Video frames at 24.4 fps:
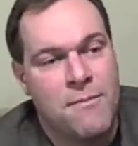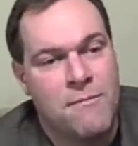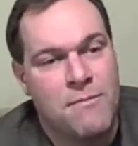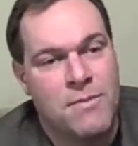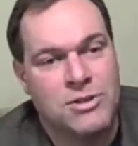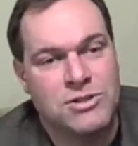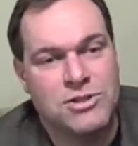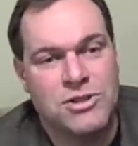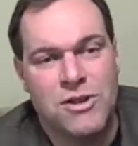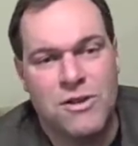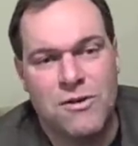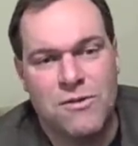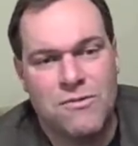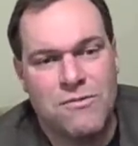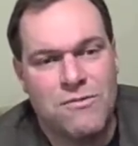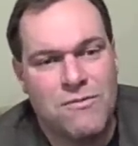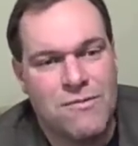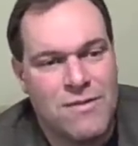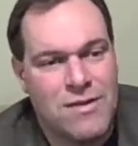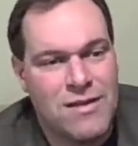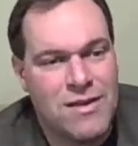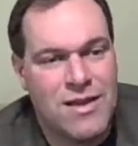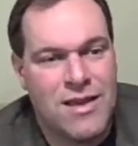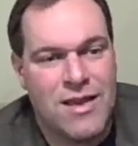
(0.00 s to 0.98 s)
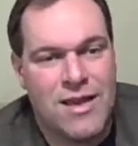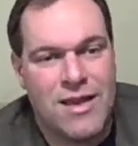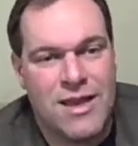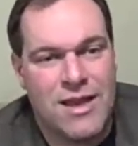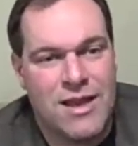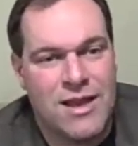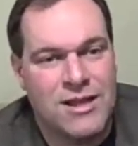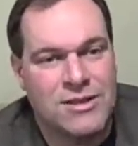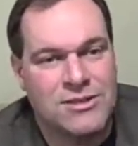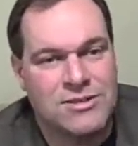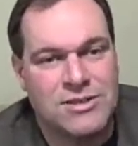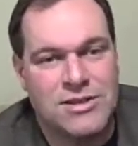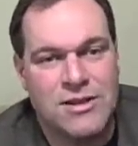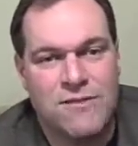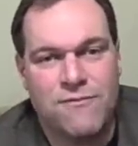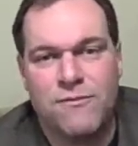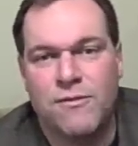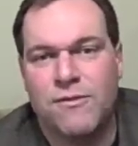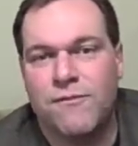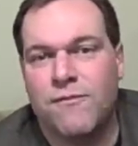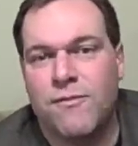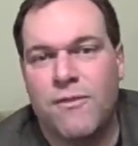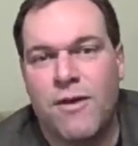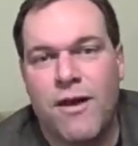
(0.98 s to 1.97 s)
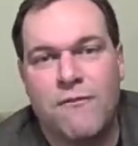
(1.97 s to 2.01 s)
But, you know, it's
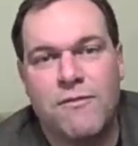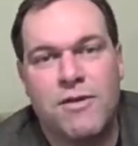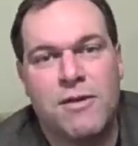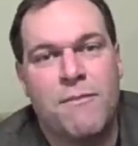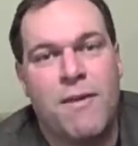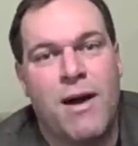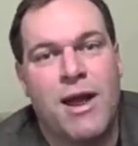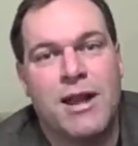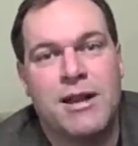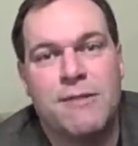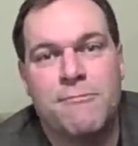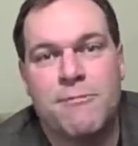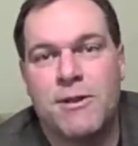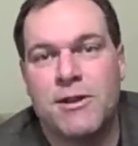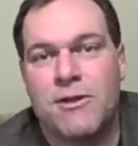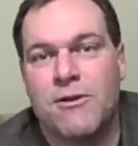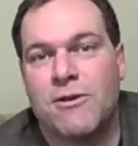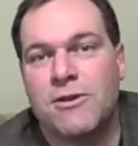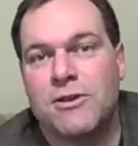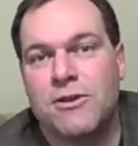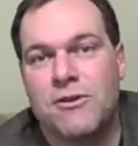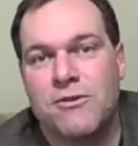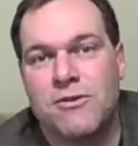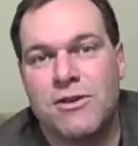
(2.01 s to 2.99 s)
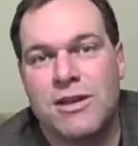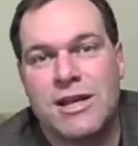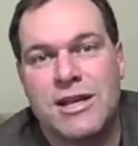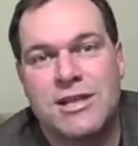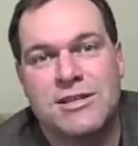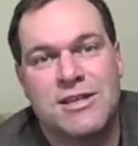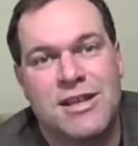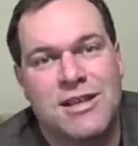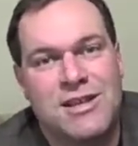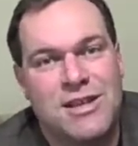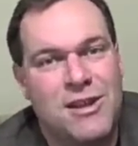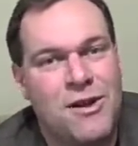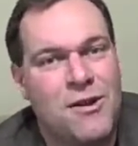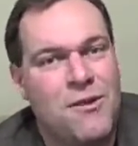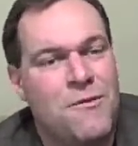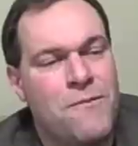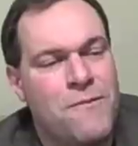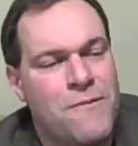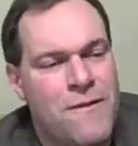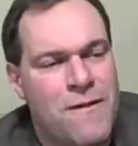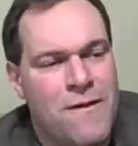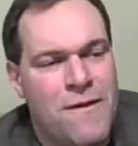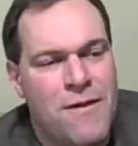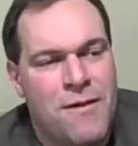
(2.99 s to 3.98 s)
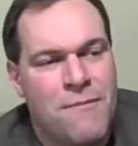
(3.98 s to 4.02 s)
different for everybody depending on your needs. And, you know,
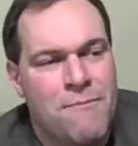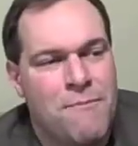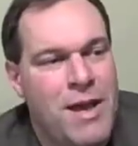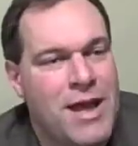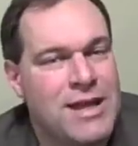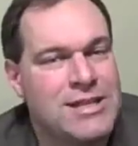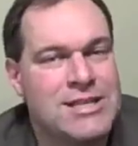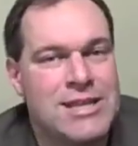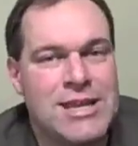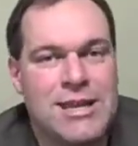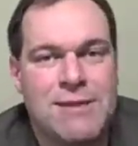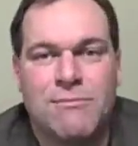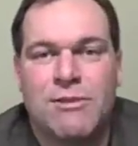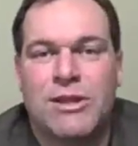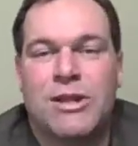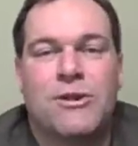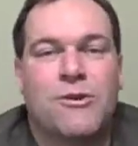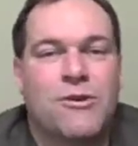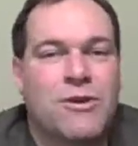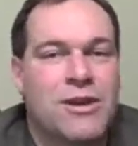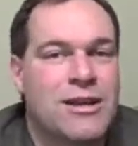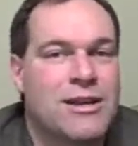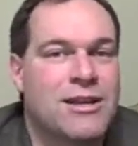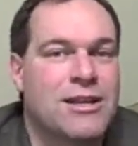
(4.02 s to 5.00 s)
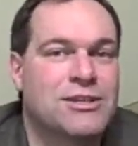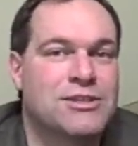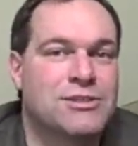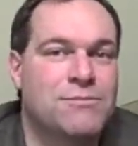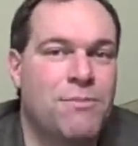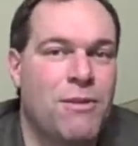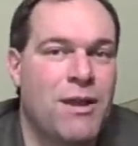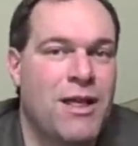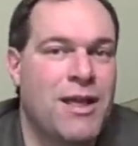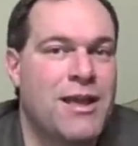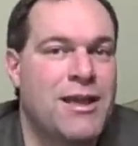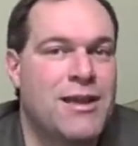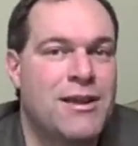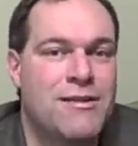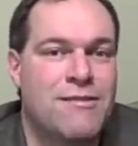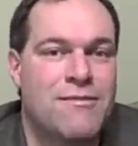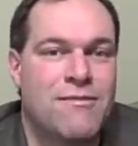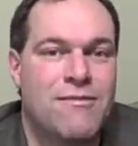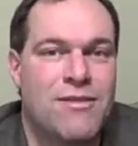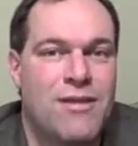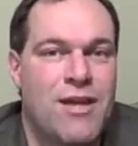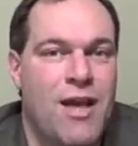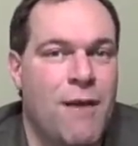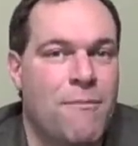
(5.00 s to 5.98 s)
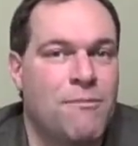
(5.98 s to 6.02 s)
my team leader can explain
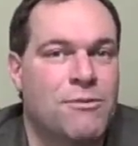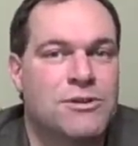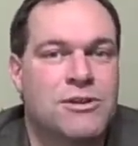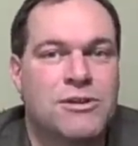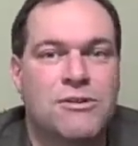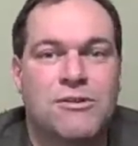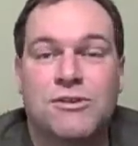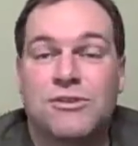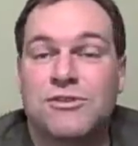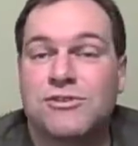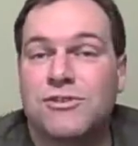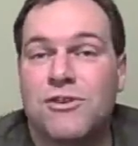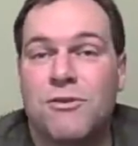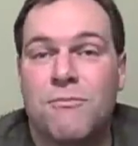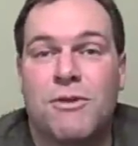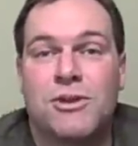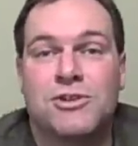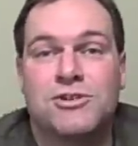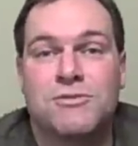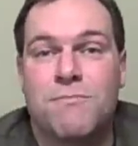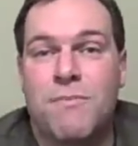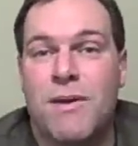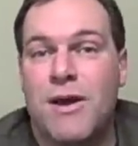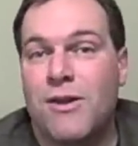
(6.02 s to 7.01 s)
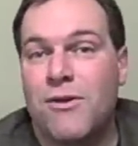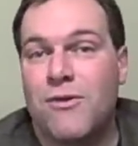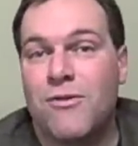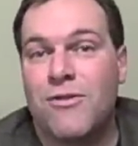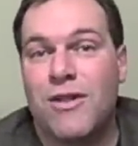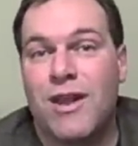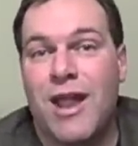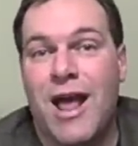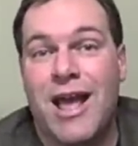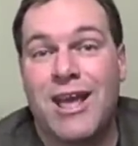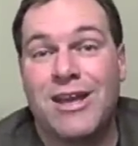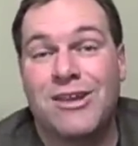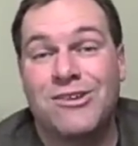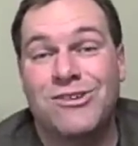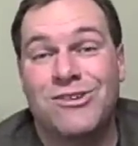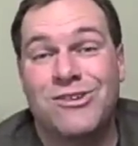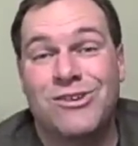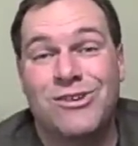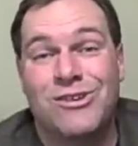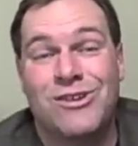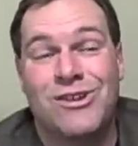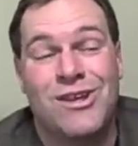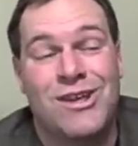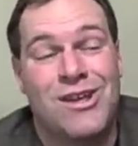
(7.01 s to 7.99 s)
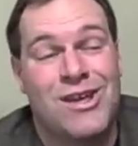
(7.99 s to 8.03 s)
the opportunities so much better than I
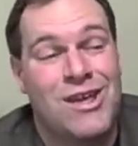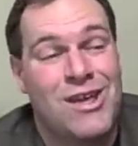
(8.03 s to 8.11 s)
could.